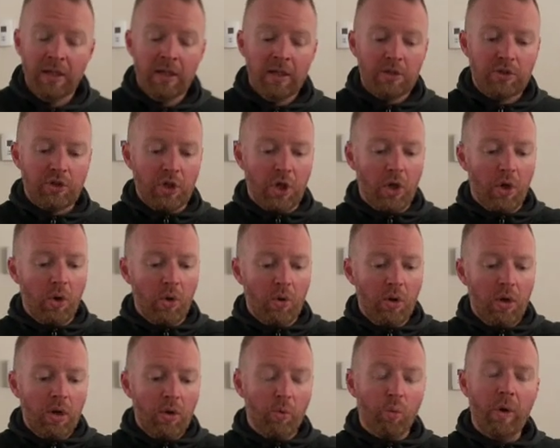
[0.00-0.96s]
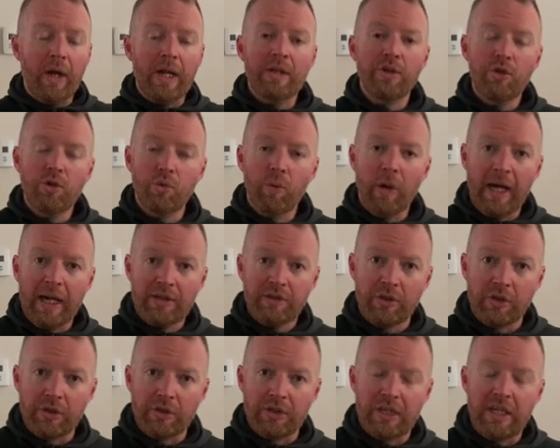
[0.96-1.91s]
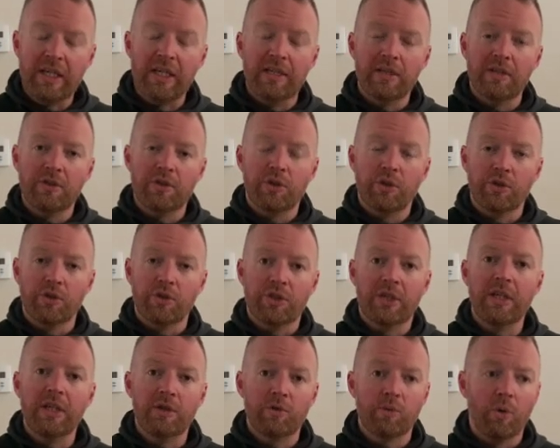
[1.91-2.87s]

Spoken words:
So when you wax your skis